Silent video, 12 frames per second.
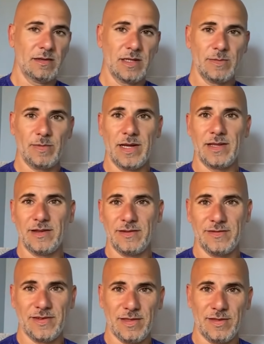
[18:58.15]
despite
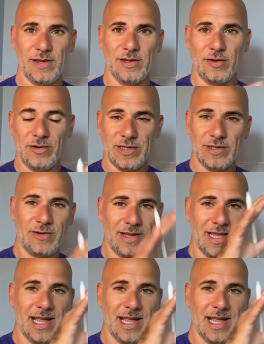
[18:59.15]
of nothing is going straight